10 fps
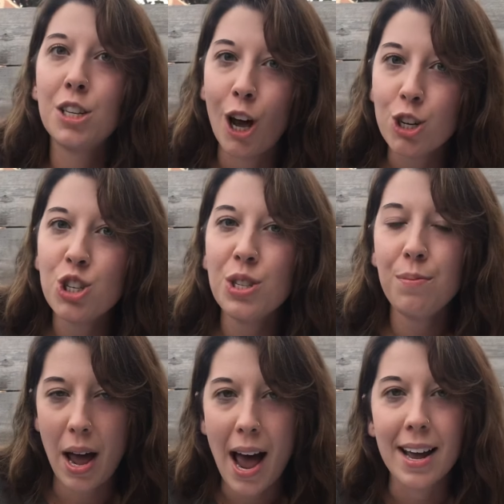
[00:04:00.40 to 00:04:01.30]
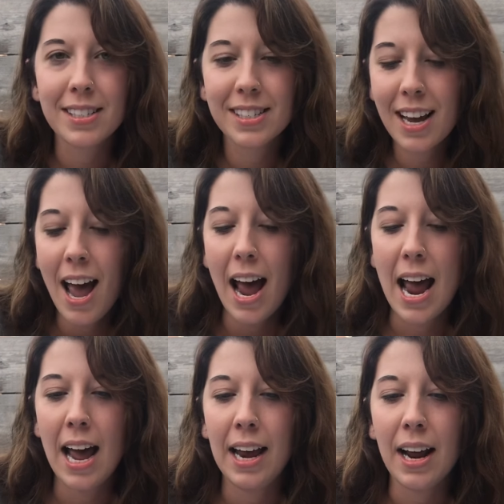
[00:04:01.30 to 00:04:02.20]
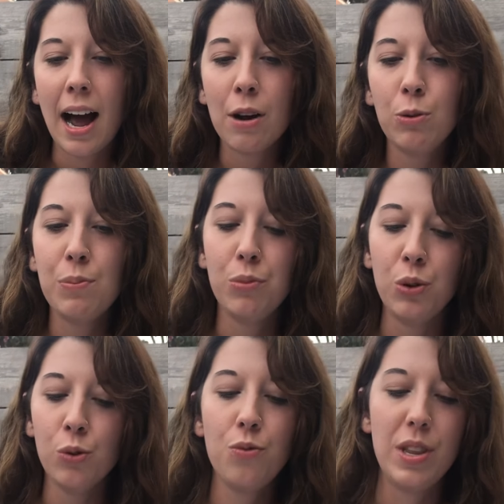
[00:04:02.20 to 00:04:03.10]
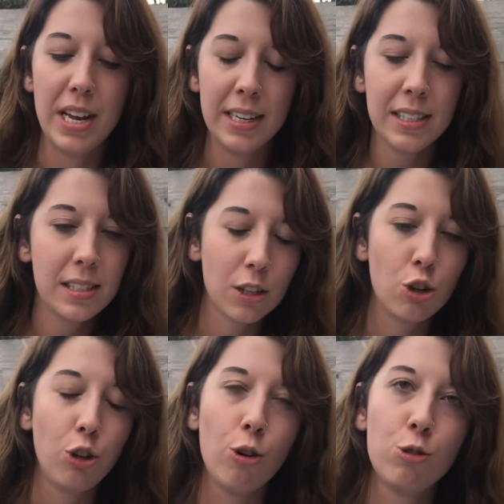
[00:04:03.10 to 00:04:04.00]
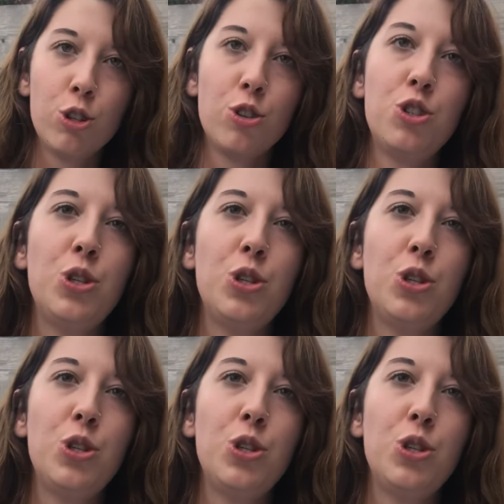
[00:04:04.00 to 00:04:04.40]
touch the mask, and I would move this closer to